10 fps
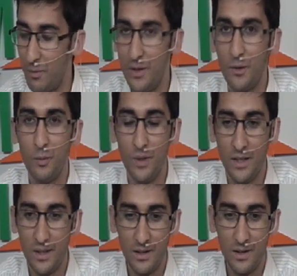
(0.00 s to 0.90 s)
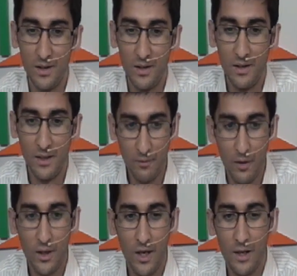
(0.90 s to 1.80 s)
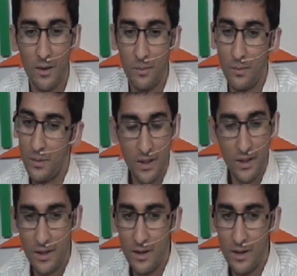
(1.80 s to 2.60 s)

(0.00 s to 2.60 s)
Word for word: me to be but I am,